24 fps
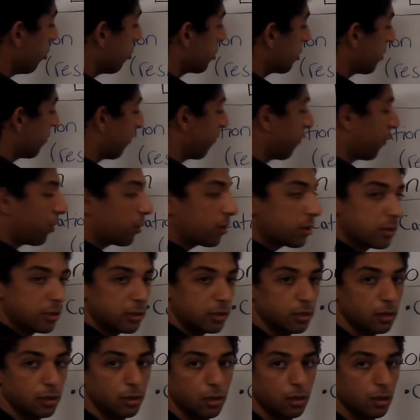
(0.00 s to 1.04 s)
elutes
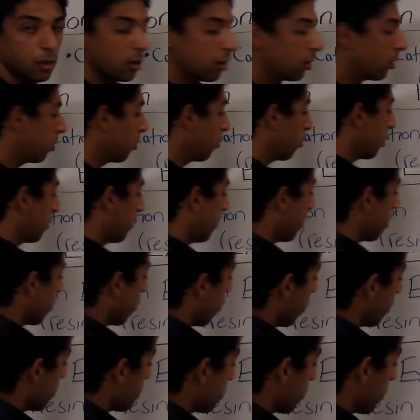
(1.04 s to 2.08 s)
first would be
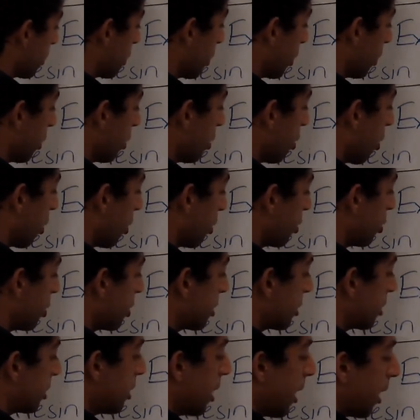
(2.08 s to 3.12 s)
the ones with the
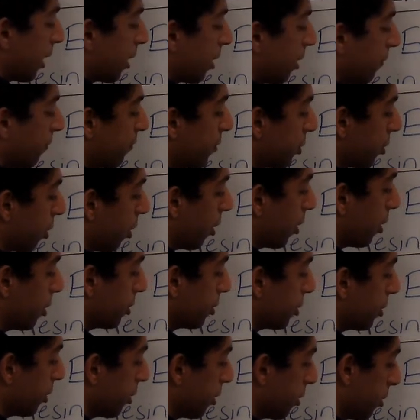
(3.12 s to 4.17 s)
largest negative
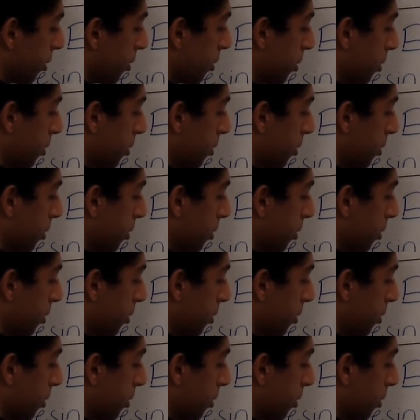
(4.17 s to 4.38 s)
charge.